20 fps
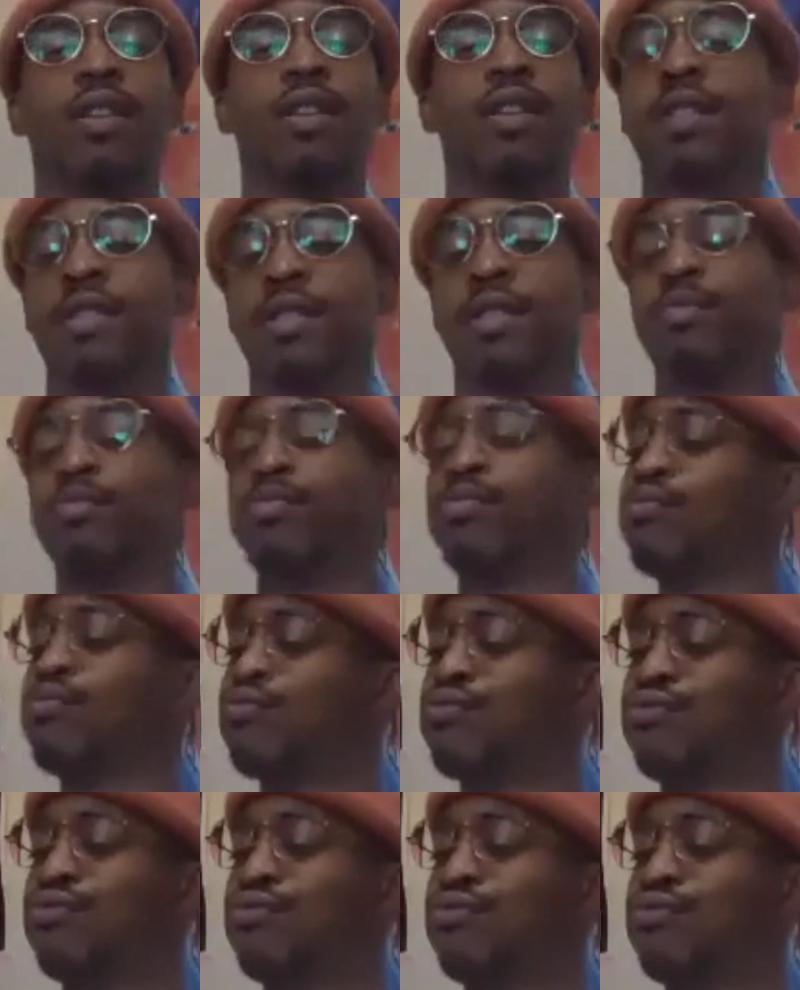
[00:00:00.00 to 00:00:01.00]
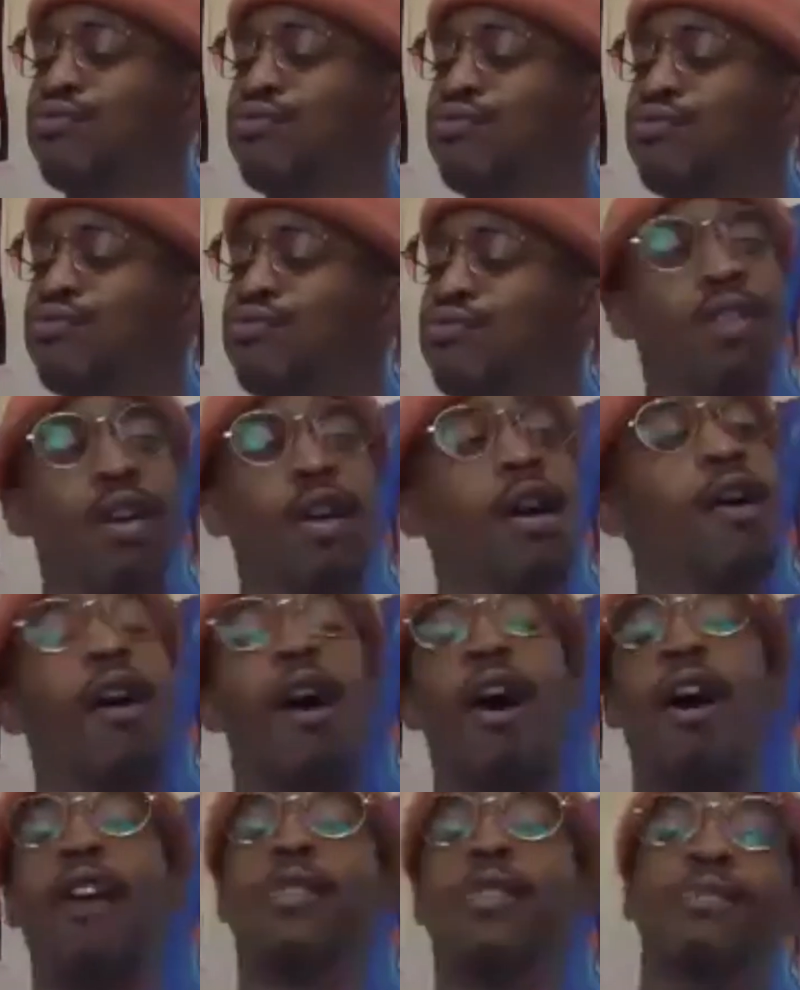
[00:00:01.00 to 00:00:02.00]
because
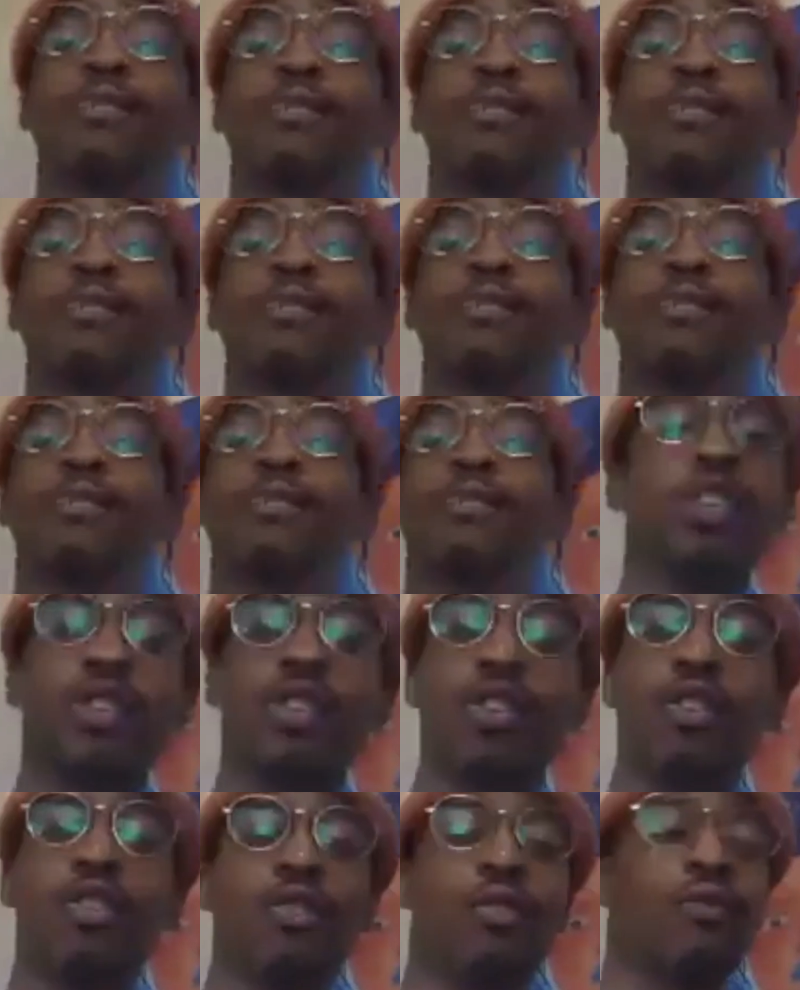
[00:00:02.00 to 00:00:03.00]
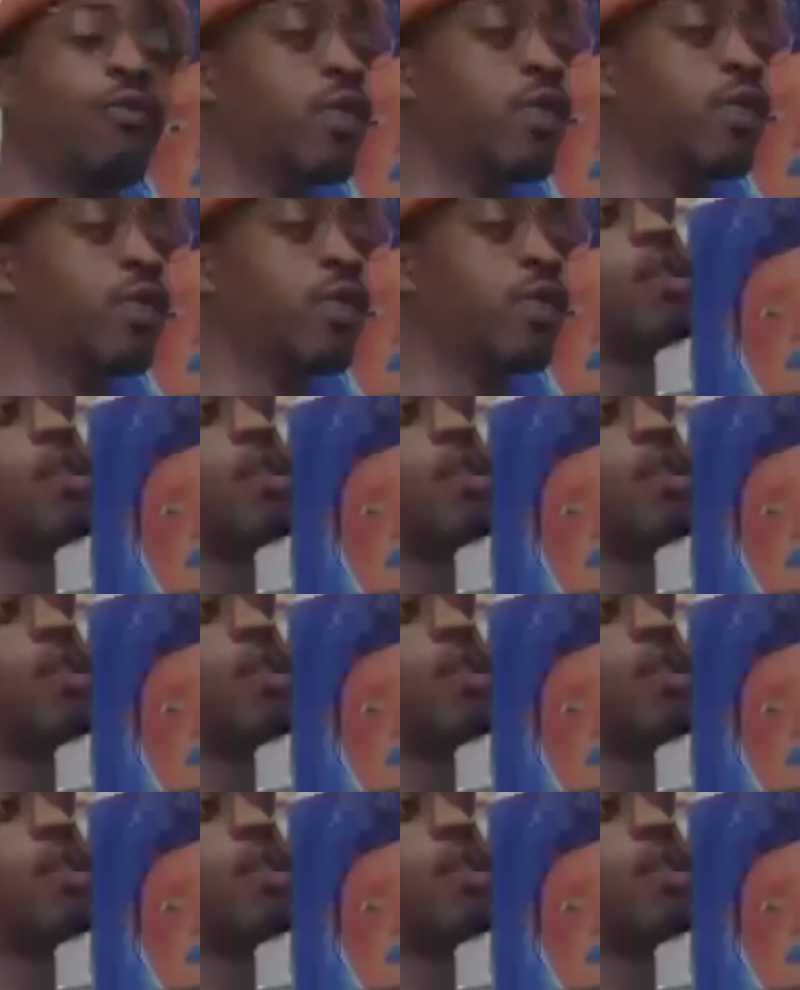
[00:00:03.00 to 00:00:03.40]
all them dope visuals,